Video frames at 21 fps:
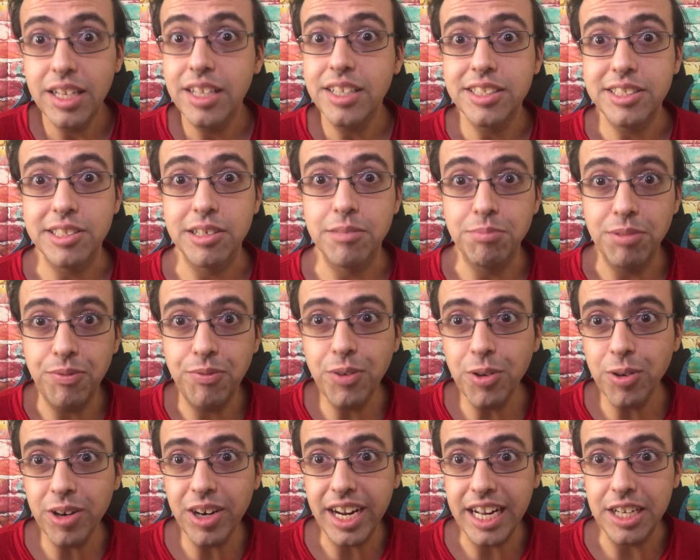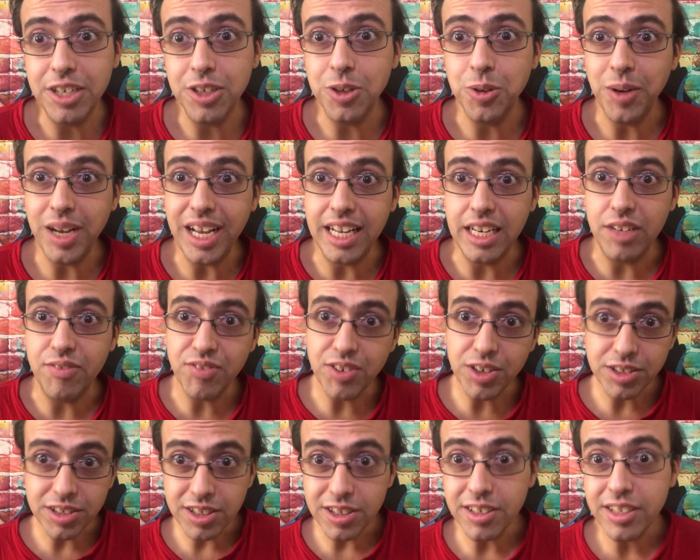So before I go any
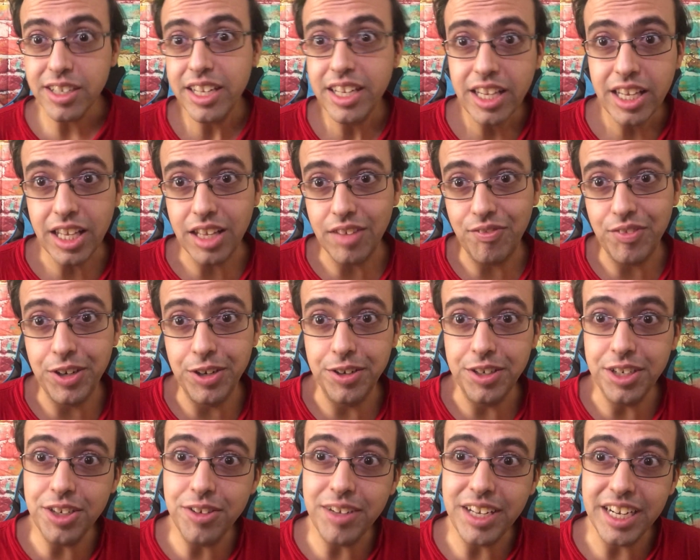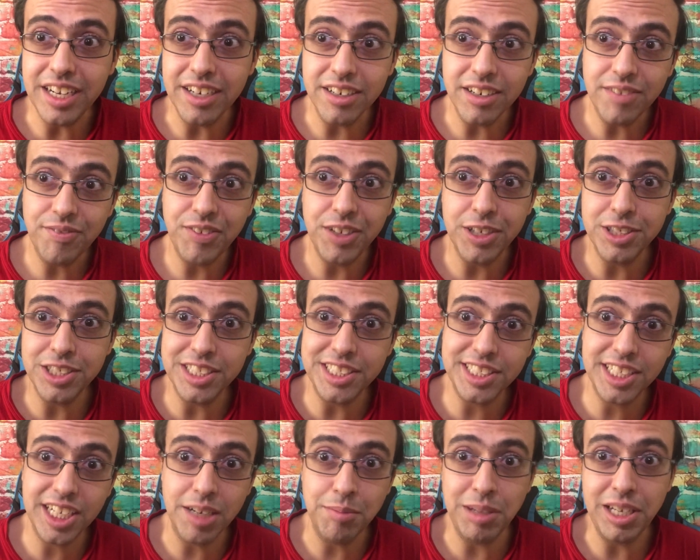further, if you're new here, if you're
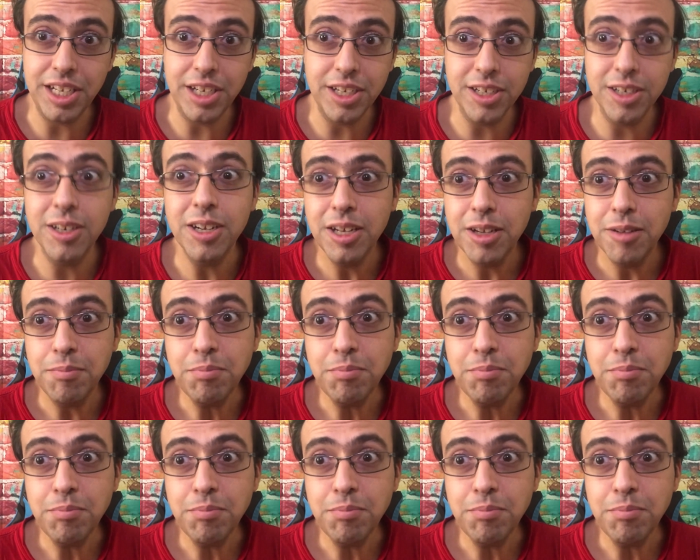just coming here,